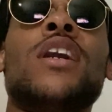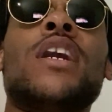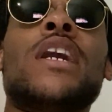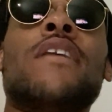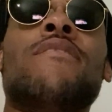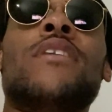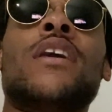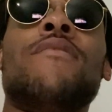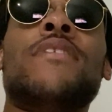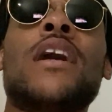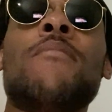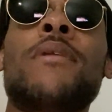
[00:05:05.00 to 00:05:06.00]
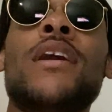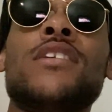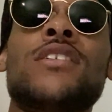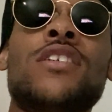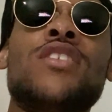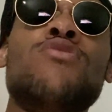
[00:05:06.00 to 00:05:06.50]
If that bitch
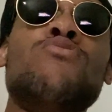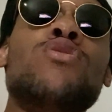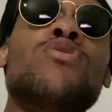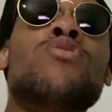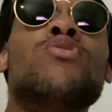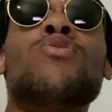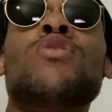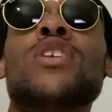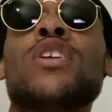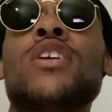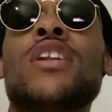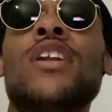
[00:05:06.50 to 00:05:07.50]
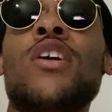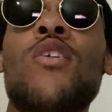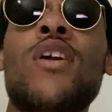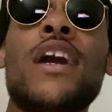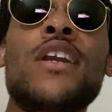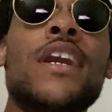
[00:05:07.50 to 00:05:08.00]
see you, you doing good and
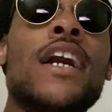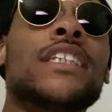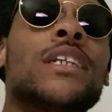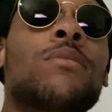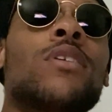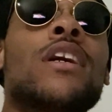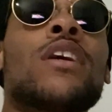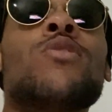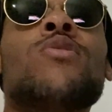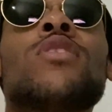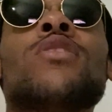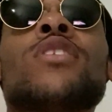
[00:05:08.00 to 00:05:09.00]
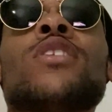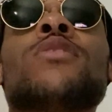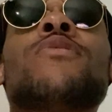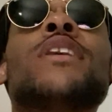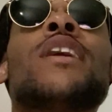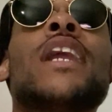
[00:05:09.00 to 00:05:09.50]
all that, you got something going on good
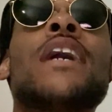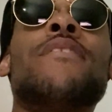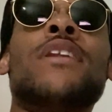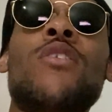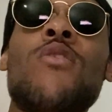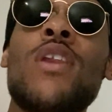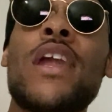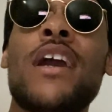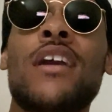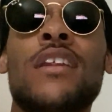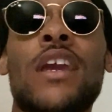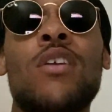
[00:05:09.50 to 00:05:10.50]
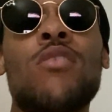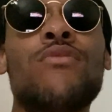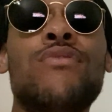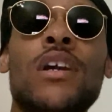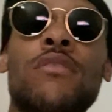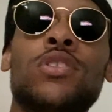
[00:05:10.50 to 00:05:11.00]
for your life and all that, they gonna
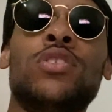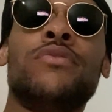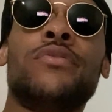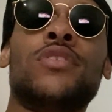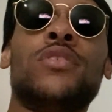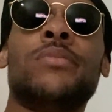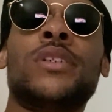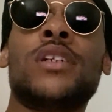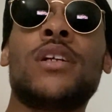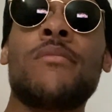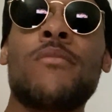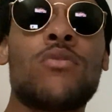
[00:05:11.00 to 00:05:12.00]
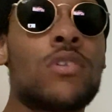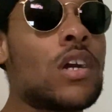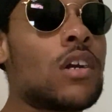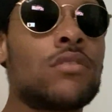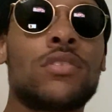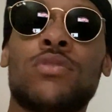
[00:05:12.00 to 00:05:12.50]
fuck with you for real, bro. I'm gonna
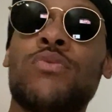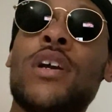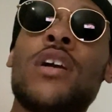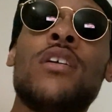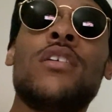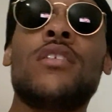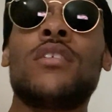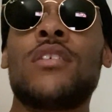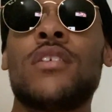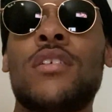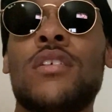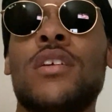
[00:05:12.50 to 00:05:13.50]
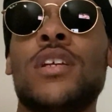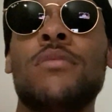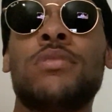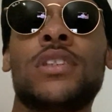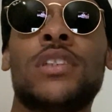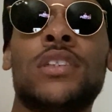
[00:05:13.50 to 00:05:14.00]
swear. You know what I'm
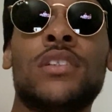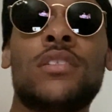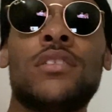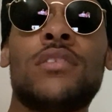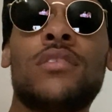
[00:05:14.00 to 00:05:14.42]
saying?